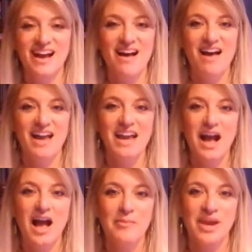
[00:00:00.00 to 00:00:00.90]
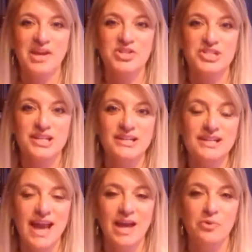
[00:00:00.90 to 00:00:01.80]
Hi, I'm Angela
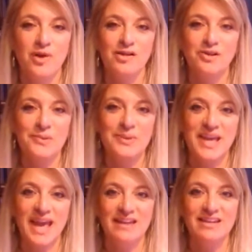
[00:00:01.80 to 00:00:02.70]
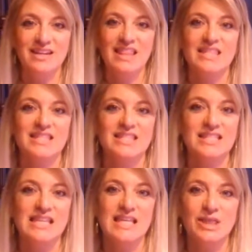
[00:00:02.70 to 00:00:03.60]
and welcome again, and this
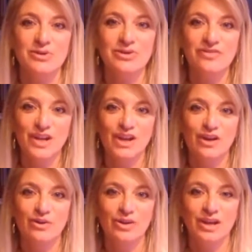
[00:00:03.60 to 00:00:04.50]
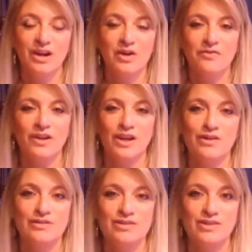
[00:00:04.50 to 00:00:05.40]
is the third video in our
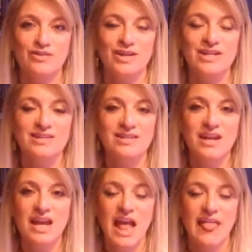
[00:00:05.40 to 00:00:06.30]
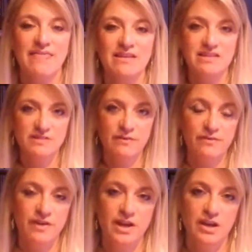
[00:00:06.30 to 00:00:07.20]
video series, and this
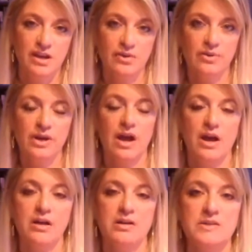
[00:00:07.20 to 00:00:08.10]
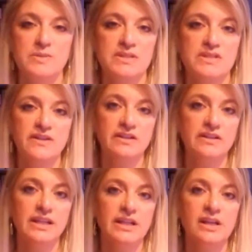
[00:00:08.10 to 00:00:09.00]
video
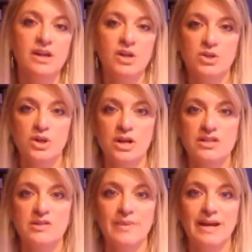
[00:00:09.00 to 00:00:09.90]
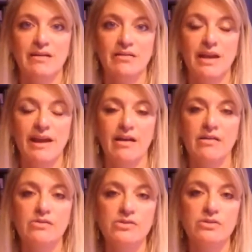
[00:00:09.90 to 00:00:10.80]
specifically talks about
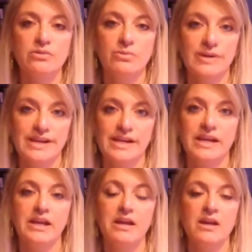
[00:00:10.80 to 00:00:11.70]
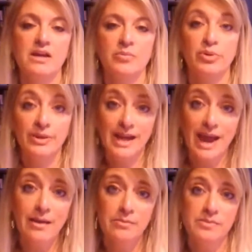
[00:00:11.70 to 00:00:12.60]
how do we
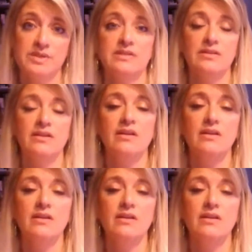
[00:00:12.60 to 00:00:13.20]
preempt